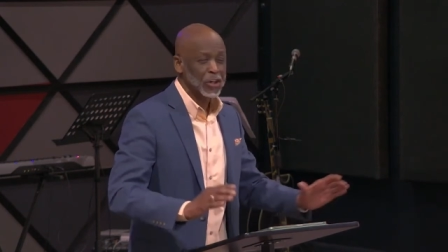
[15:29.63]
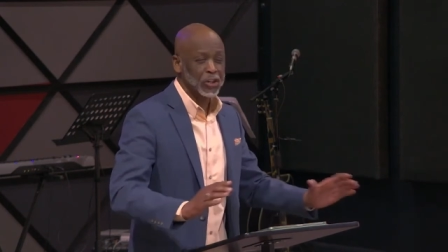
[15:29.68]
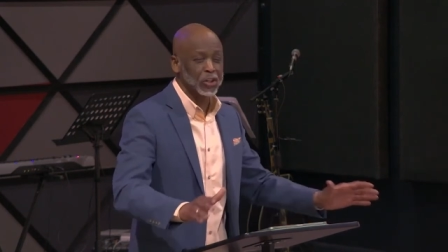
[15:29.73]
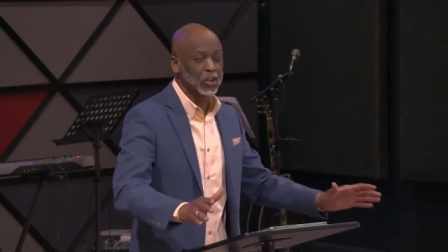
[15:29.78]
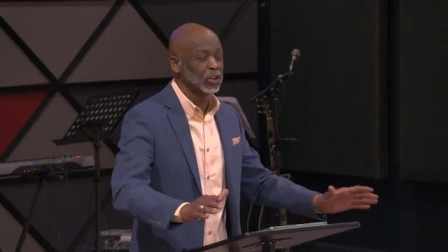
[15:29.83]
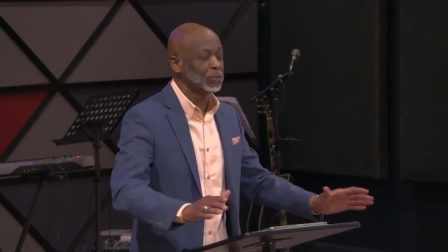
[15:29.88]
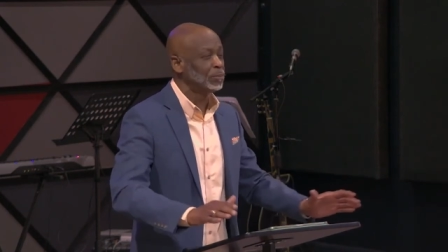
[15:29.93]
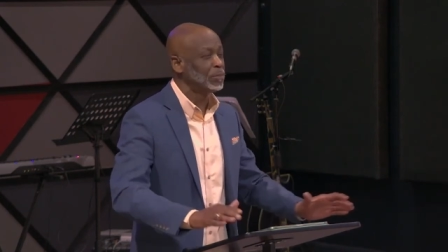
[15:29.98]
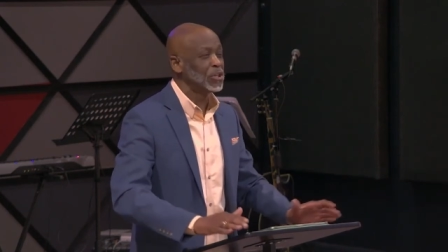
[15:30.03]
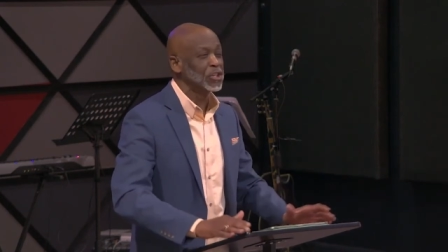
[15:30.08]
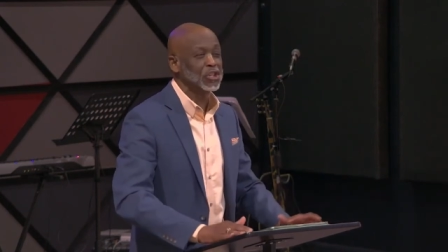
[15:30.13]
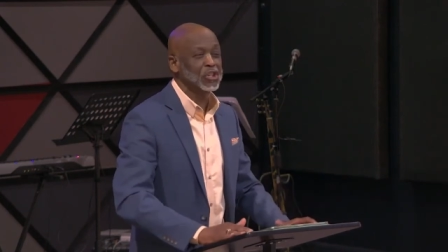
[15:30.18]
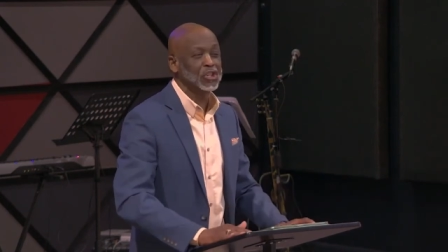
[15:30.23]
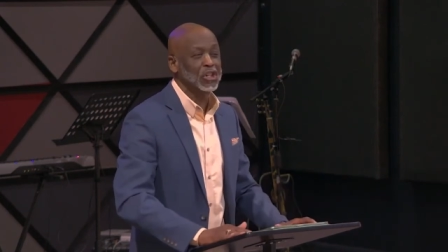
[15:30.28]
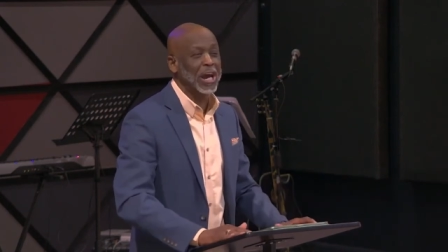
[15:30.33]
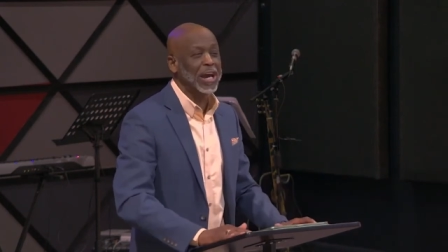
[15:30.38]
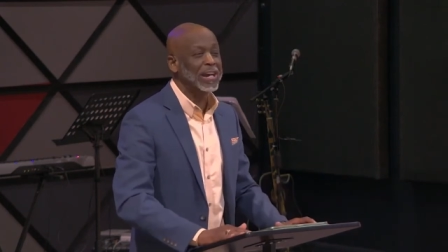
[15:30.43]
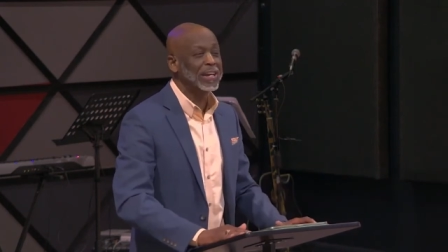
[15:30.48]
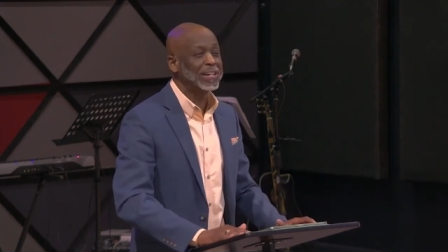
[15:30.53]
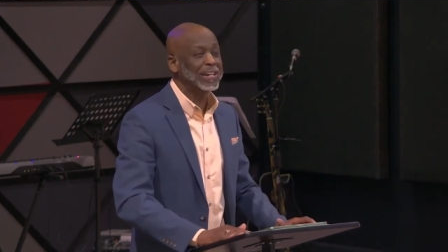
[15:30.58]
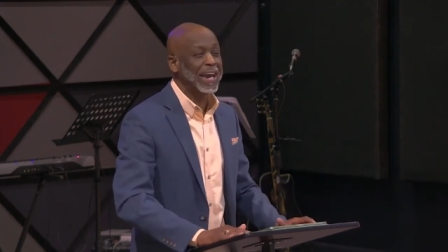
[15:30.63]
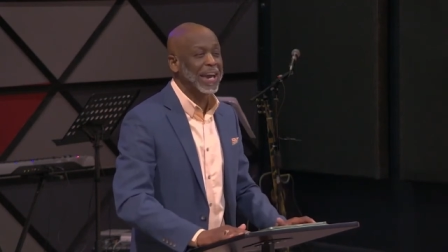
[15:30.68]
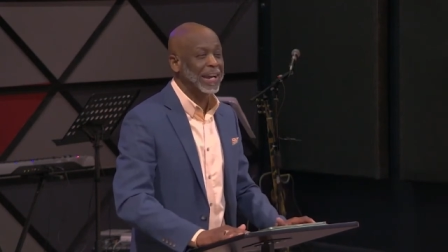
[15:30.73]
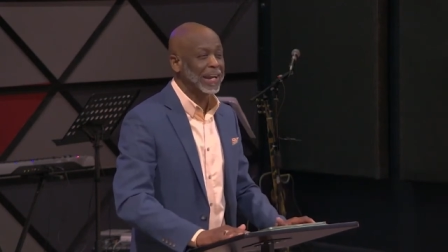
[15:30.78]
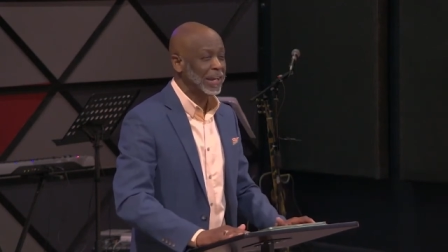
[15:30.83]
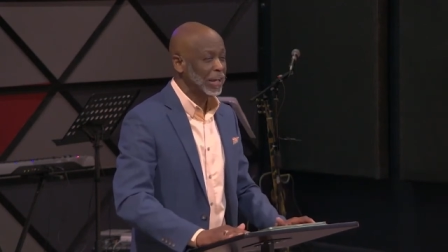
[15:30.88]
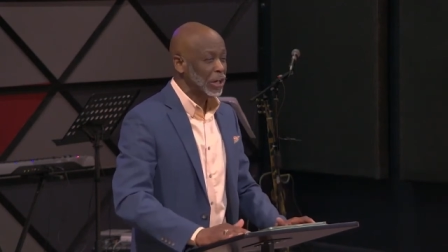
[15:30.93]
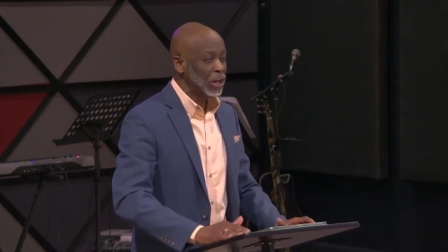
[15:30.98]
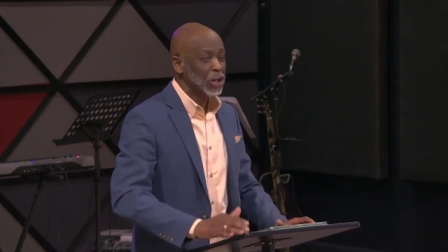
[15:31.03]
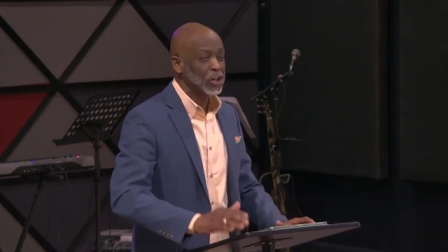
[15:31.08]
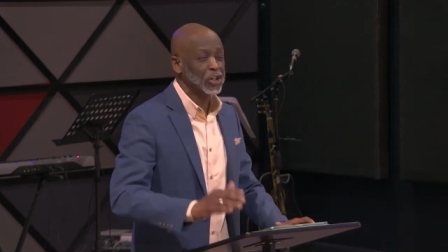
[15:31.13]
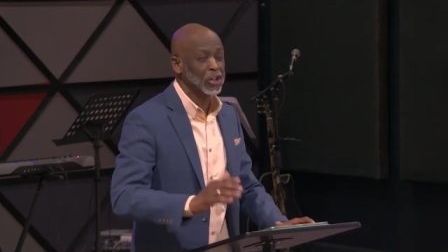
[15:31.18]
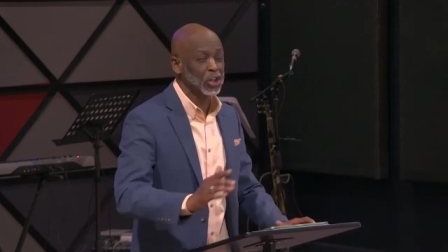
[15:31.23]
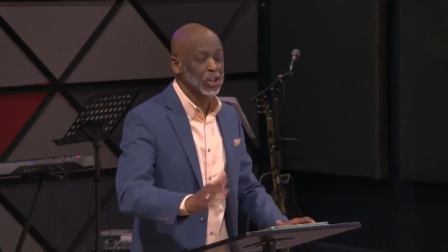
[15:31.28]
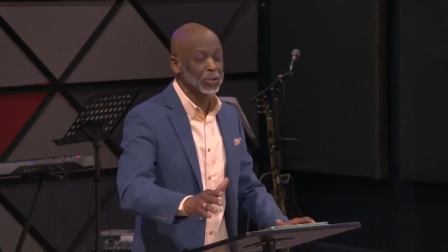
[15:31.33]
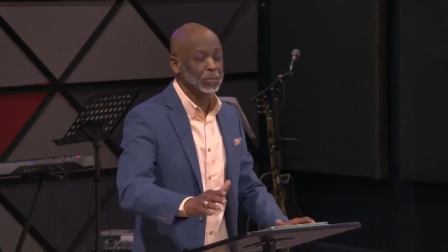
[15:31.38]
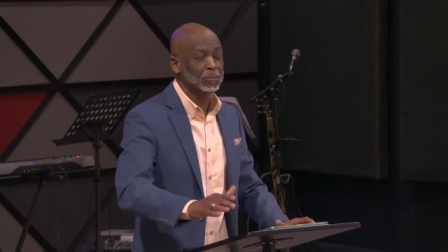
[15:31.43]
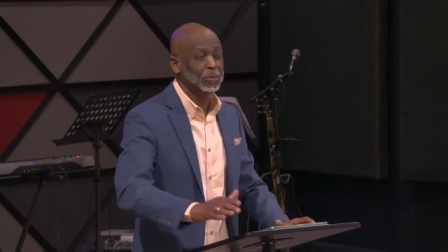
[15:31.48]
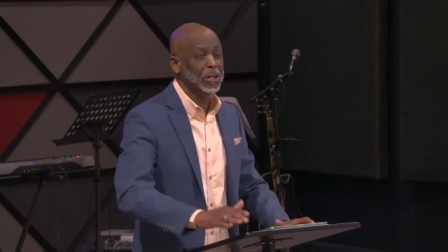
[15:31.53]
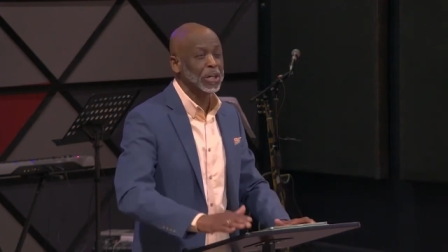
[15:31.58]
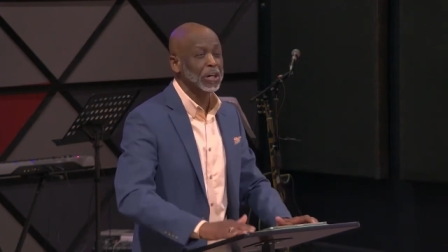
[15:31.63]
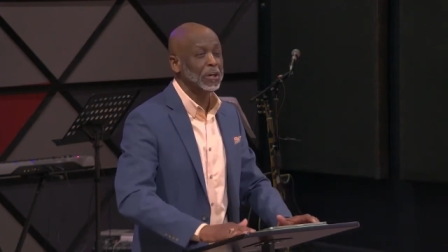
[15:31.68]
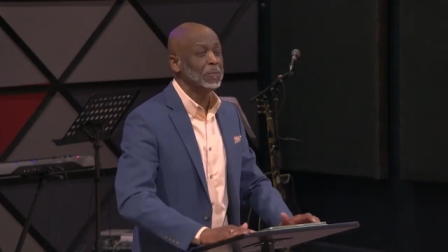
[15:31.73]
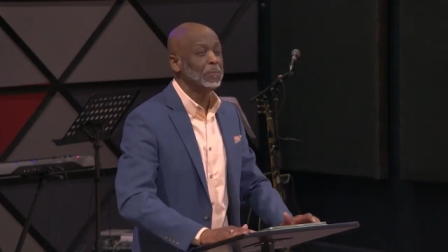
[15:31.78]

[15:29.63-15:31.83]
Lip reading: should be shaking, should be